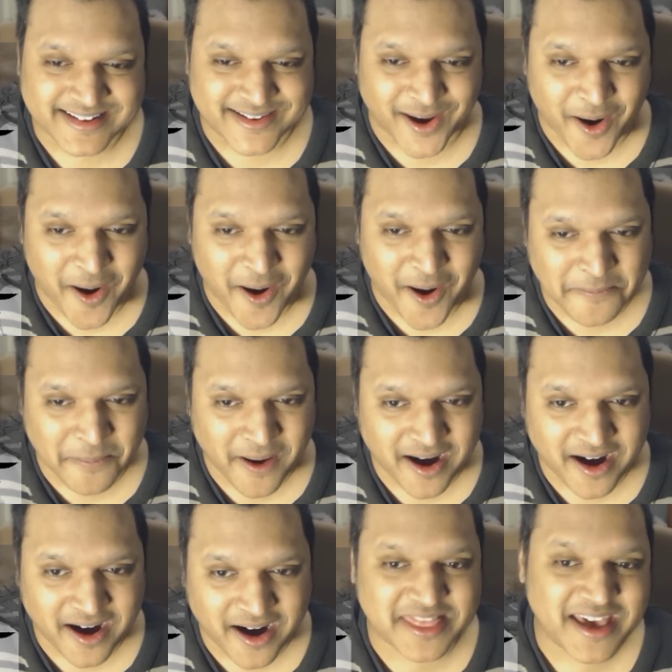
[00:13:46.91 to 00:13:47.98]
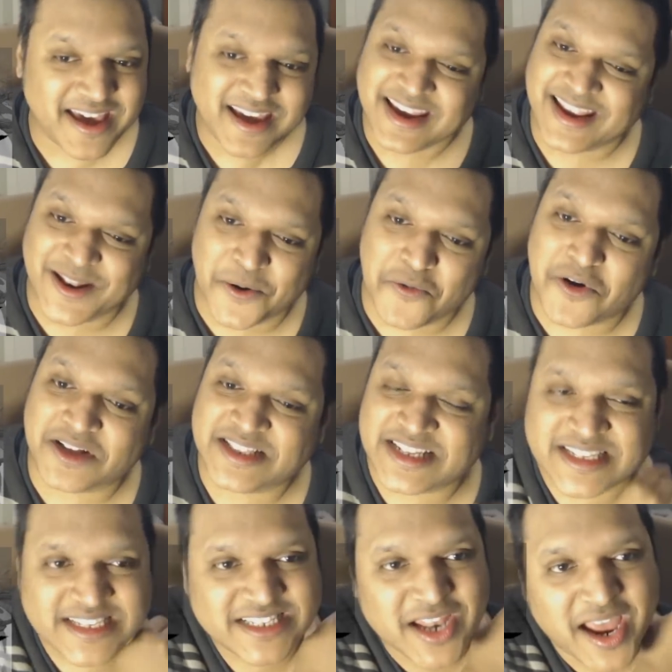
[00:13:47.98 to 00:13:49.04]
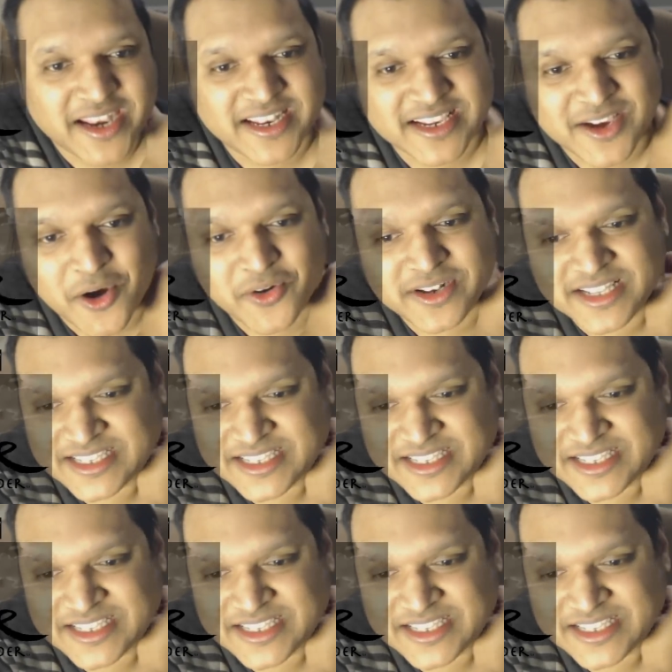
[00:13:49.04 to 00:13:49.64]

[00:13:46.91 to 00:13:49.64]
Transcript: Dark path. You know what? This is starting to go.